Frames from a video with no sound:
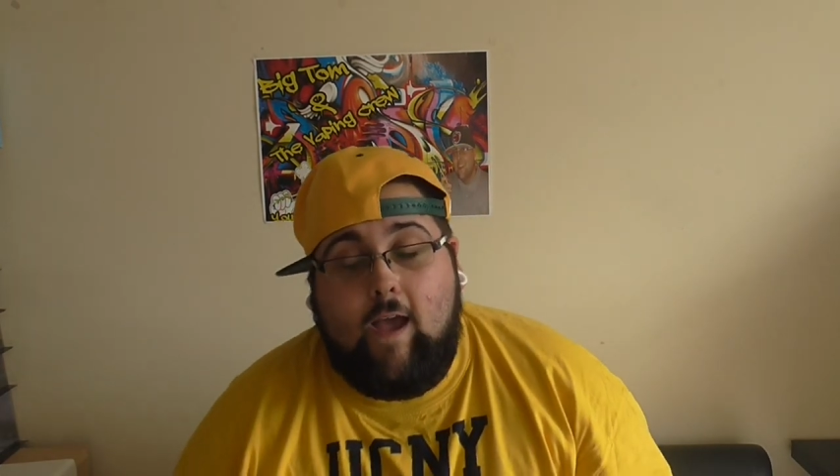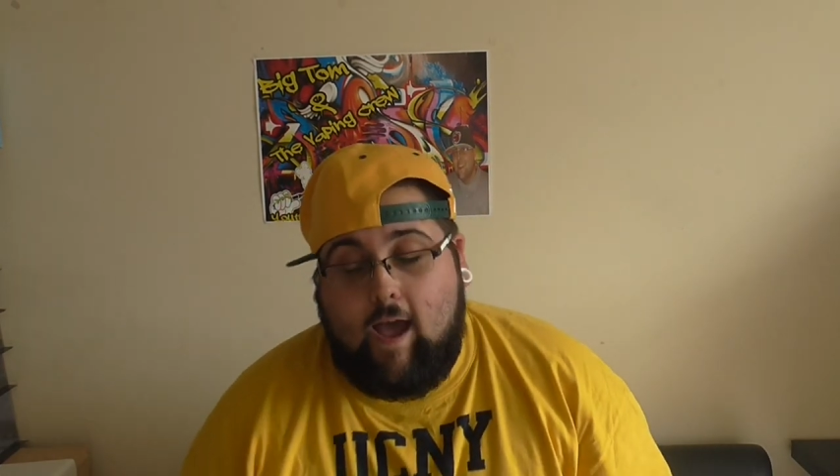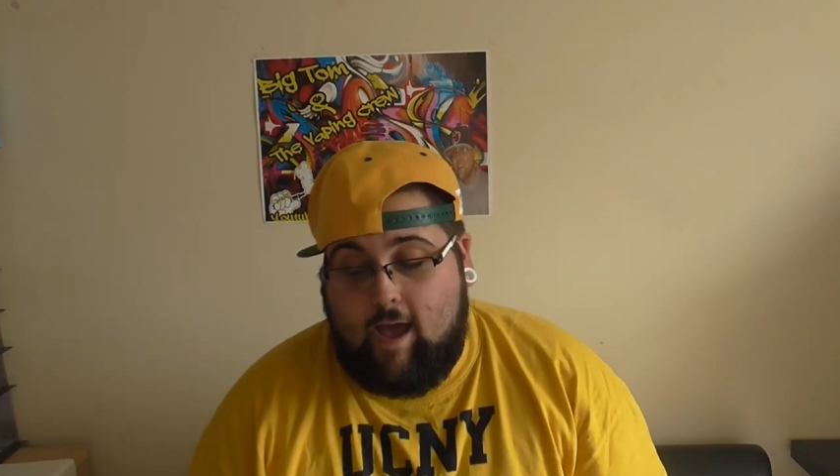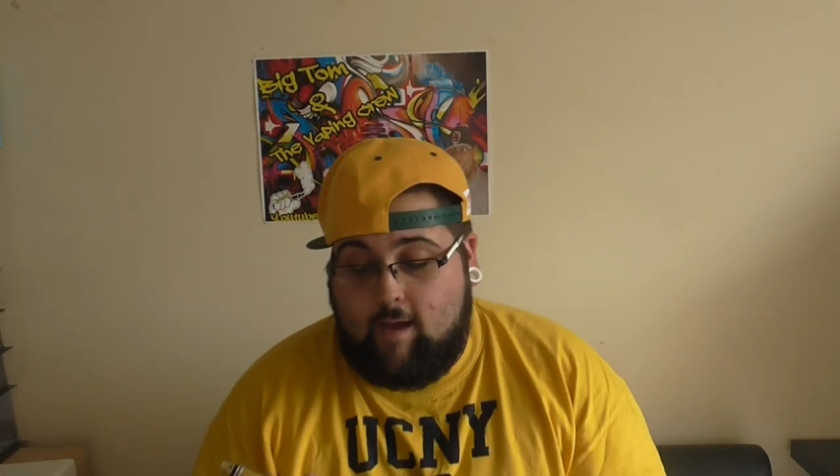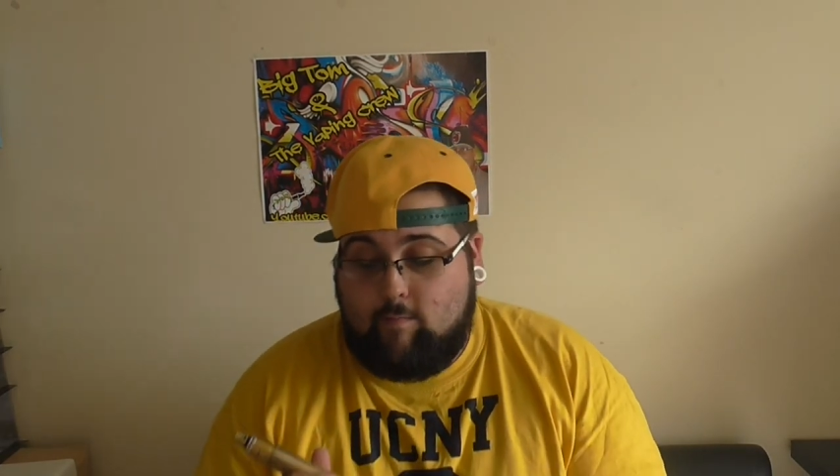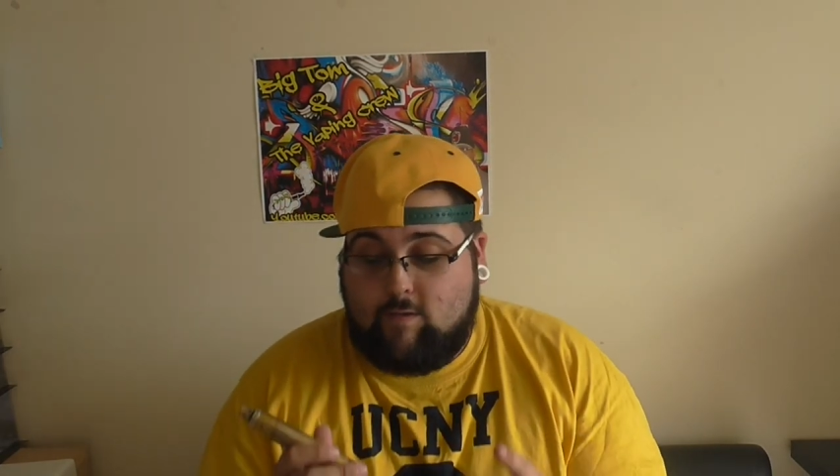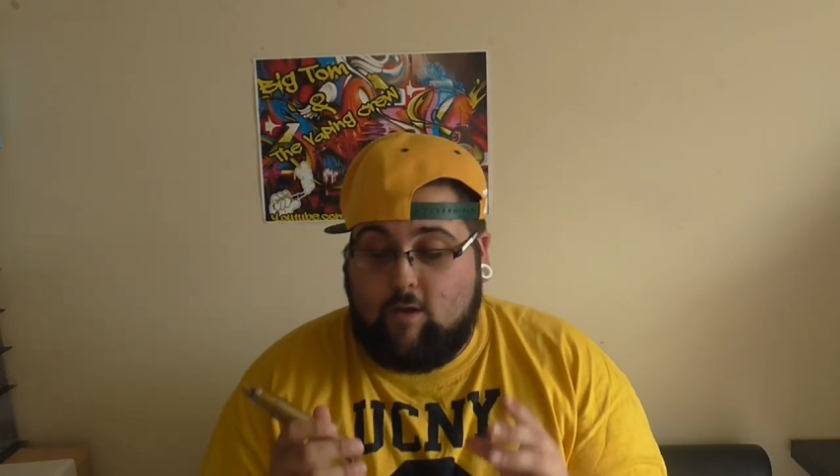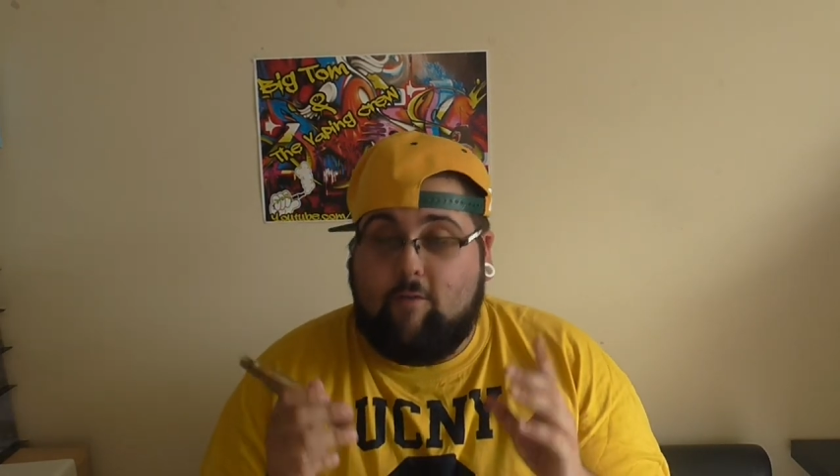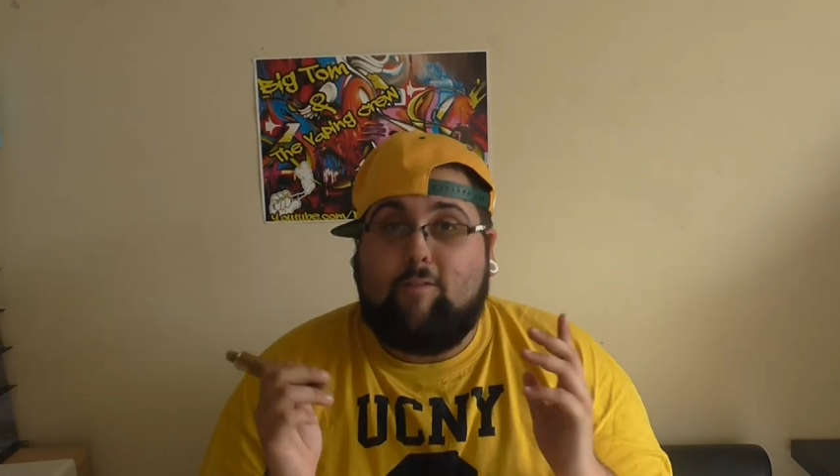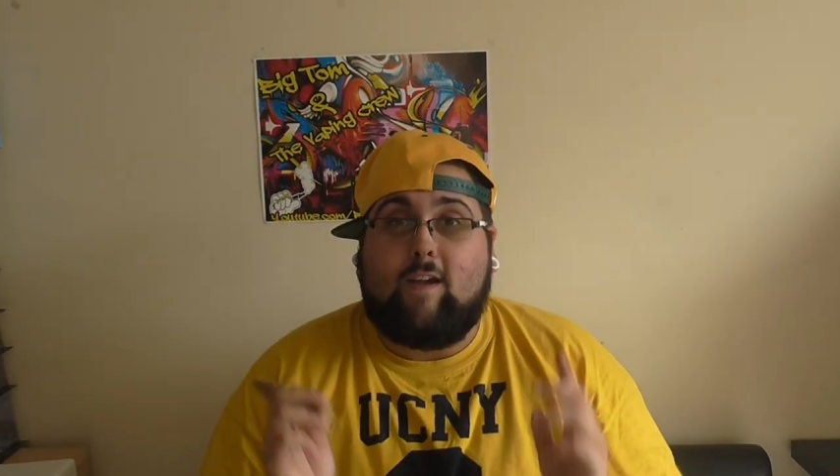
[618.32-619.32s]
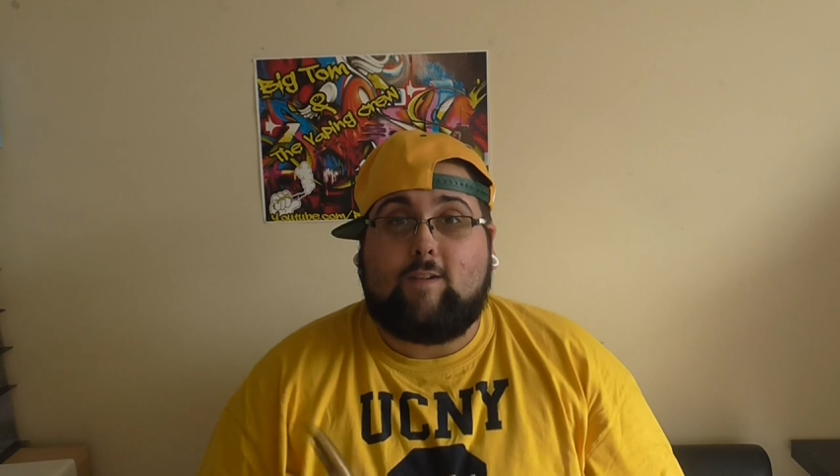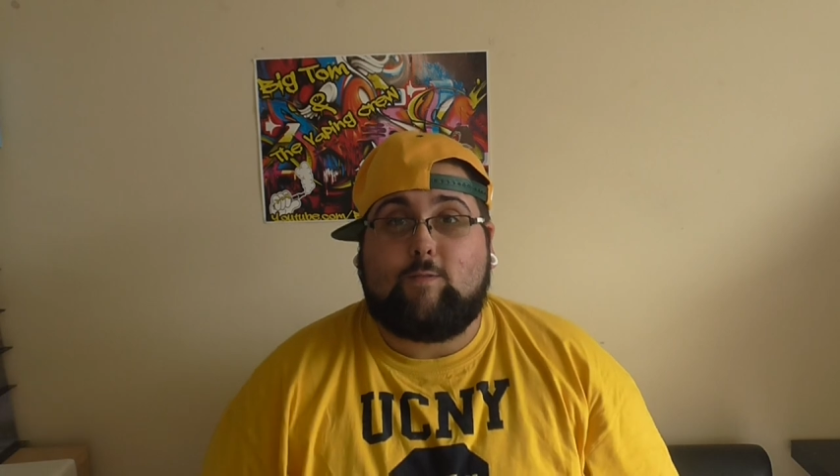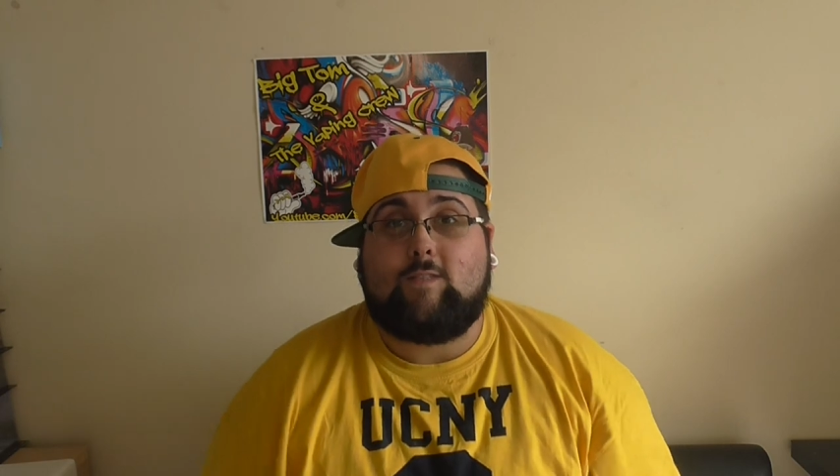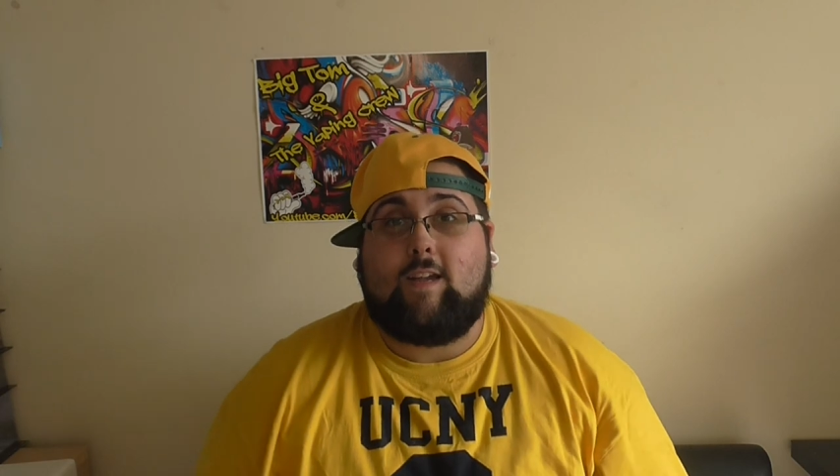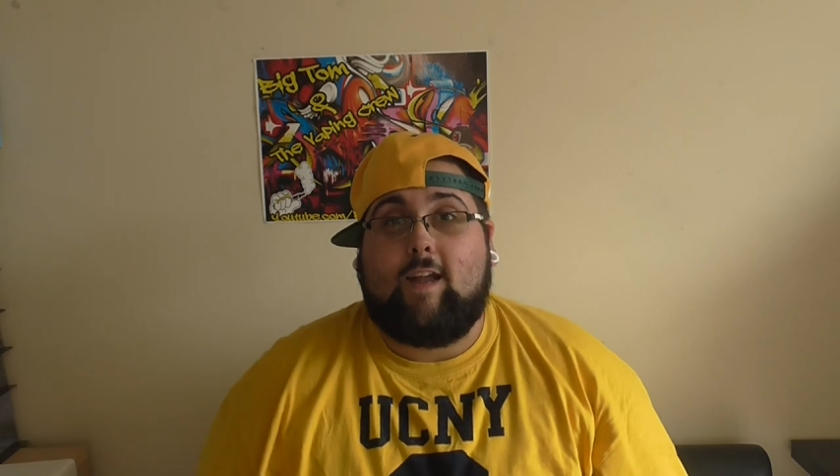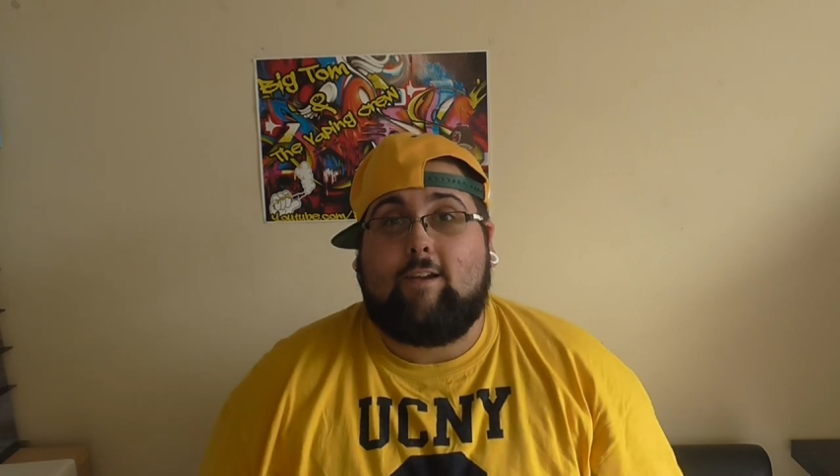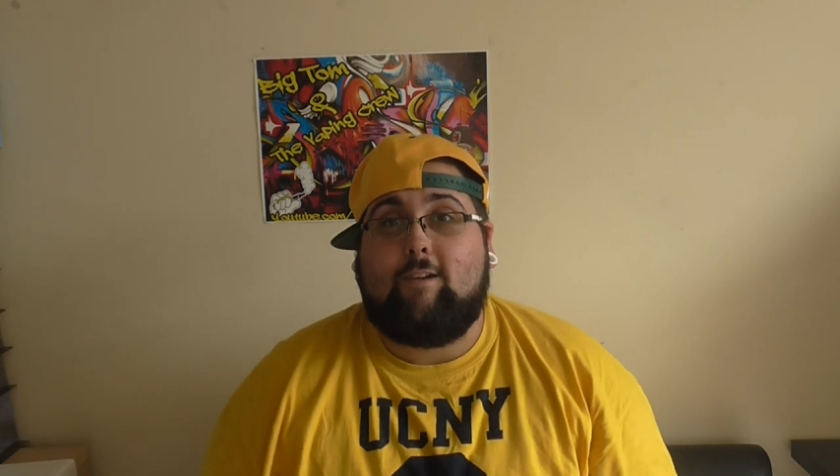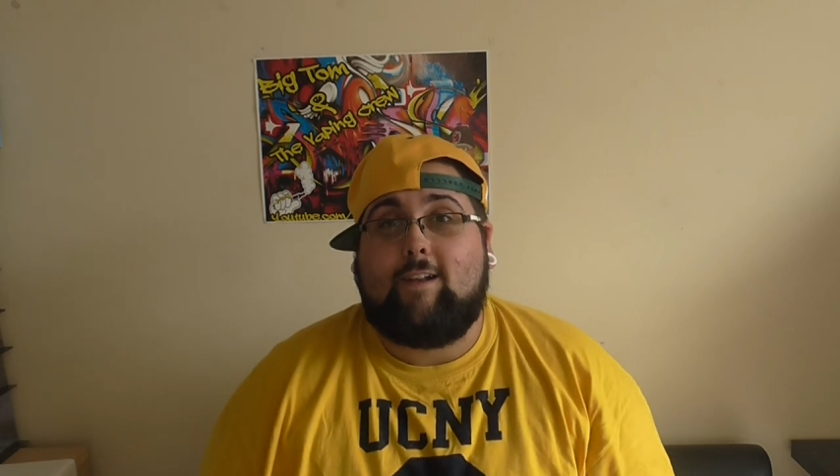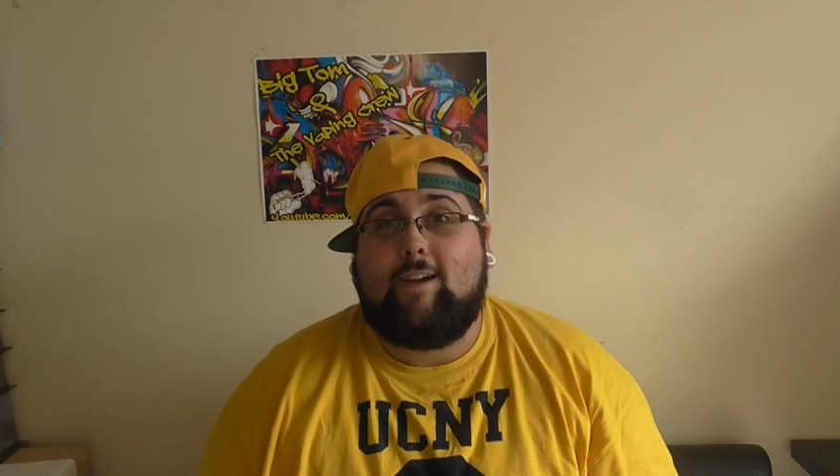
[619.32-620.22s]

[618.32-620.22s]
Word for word: Um, so thanks once again Green